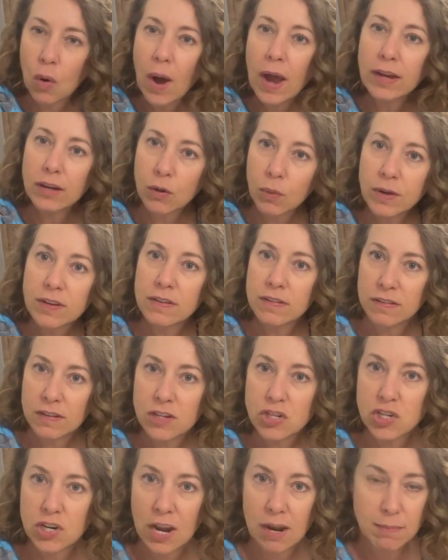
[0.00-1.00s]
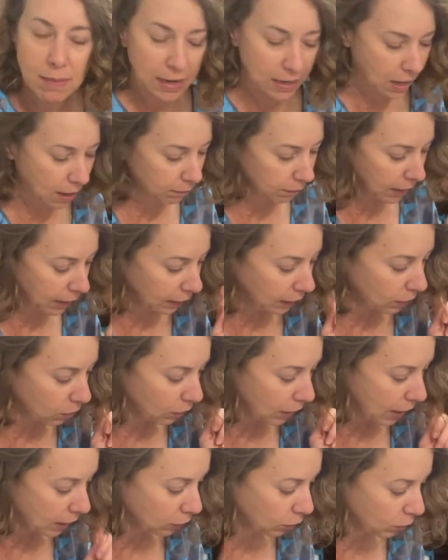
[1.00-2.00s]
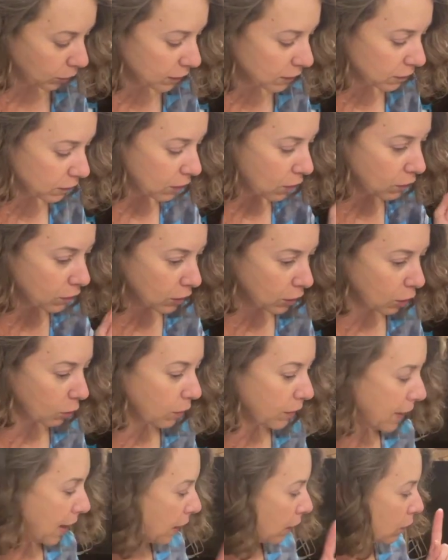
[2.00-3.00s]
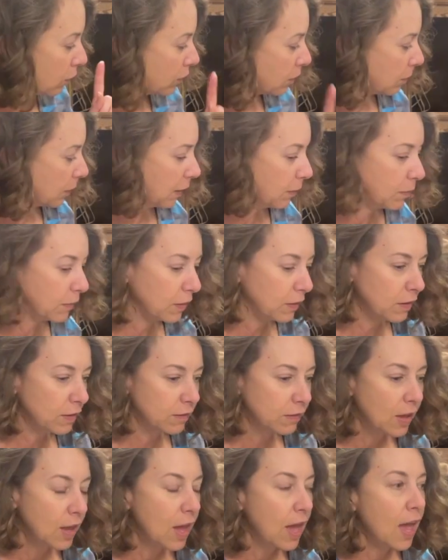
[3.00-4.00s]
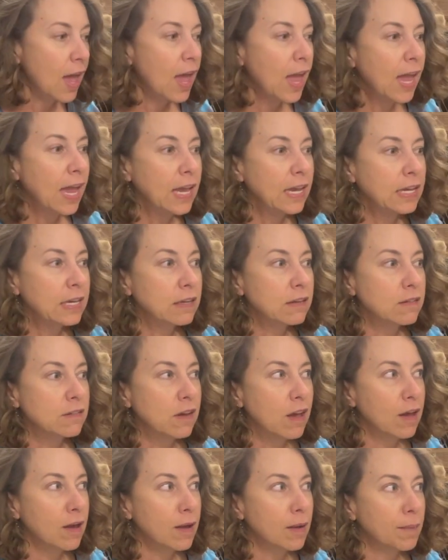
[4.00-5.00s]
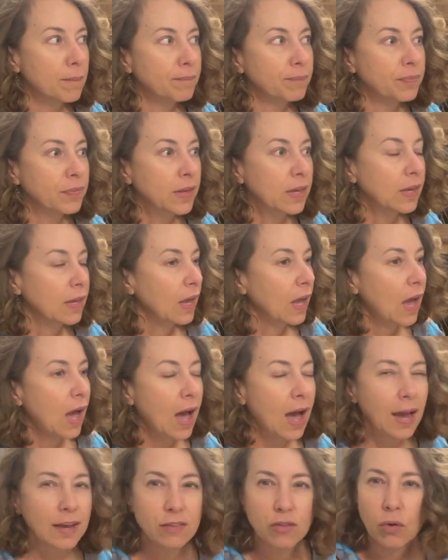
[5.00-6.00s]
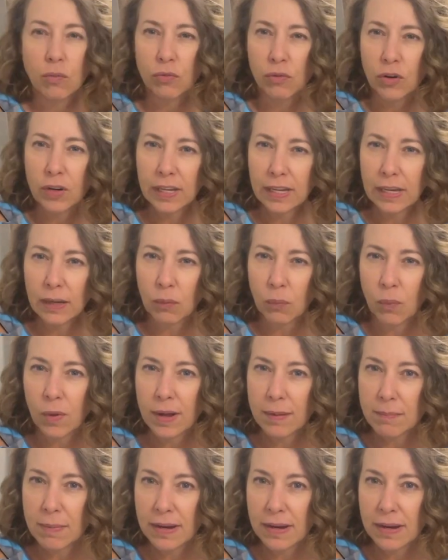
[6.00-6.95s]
know what decision I made. I'm like, okay, I know where this goes, I know where that goes, I'm keeping this. And I don't forget what my